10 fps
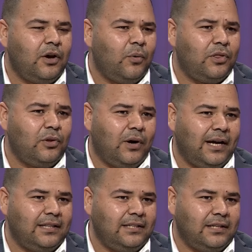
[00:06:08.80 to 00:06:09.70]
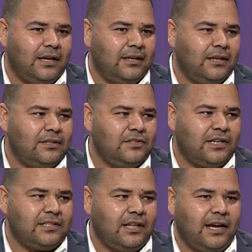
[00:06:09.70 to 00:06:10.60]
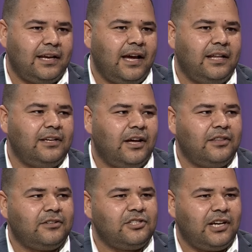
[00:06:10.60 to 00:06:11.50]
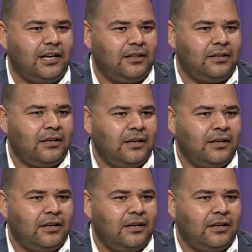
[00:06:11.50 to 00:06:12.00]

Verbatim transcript: with no idea, just like any other child.